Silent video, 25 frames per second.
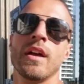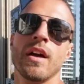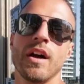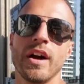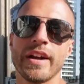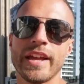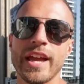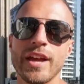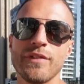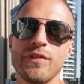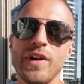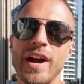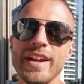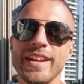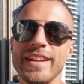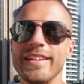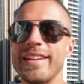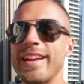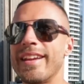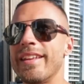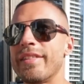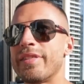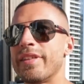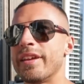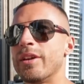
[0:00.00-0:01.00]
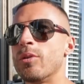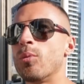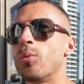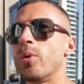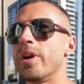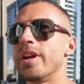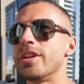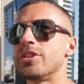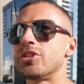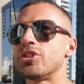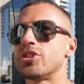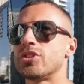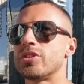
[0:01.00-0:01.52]
Okay, if I need anything
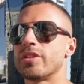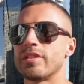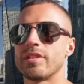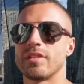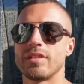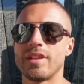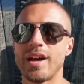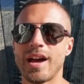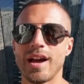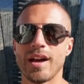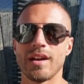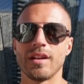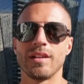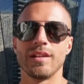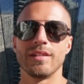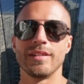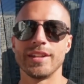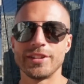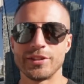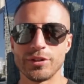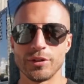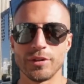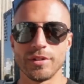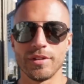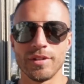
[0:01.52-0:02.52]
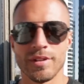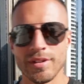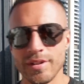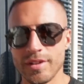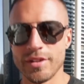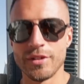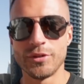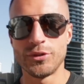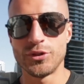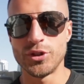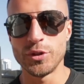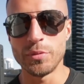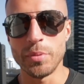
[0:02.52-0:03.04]
which that little
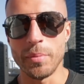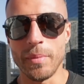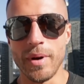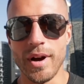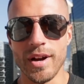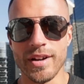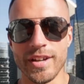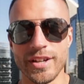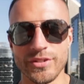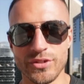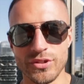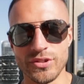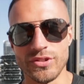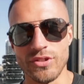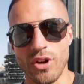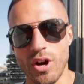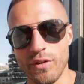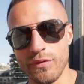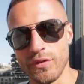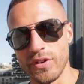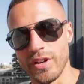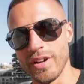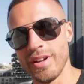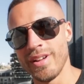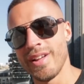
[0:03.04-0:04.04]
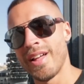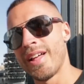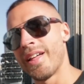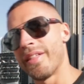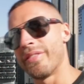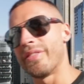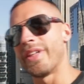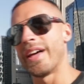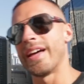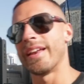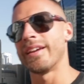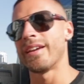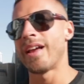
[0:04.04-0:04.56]
supermarket doesn't offer,
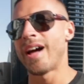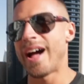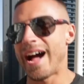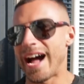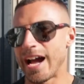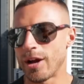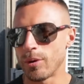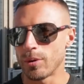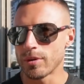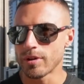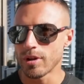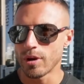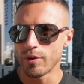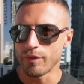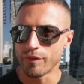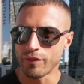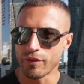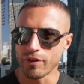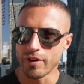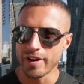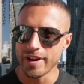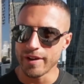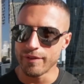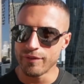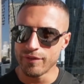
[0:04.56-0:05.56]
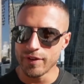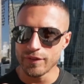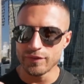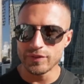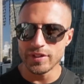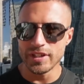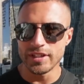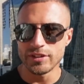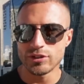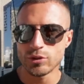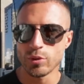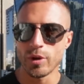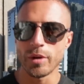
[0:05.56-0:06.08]
then I will go for a
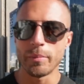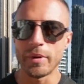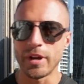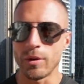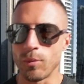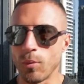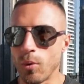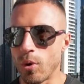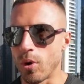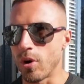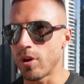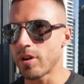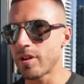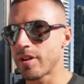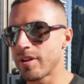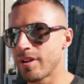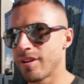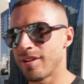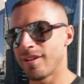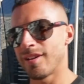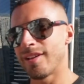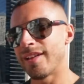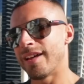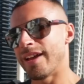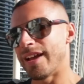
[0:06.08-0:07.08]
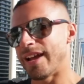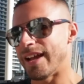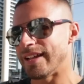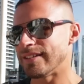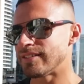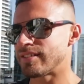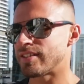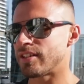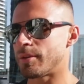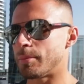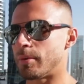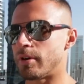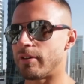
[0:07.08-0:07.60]
15, 20 minute walk
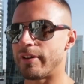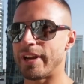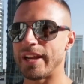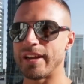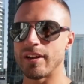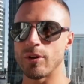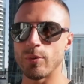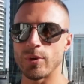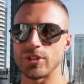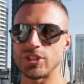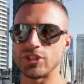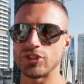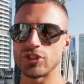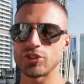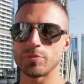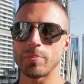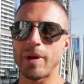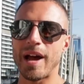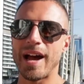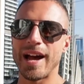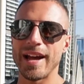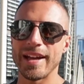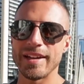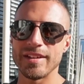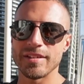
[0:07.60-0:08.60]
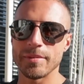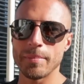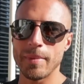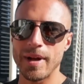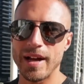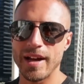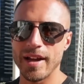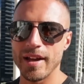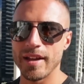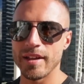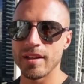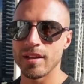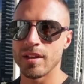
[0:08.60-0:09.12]
into the marina, which is just behind
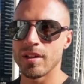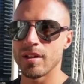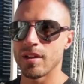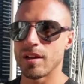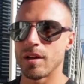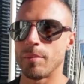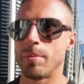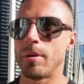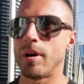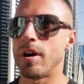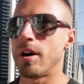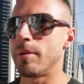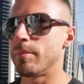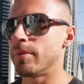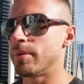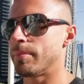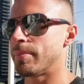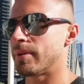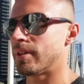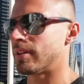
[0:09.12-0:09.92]
my apartment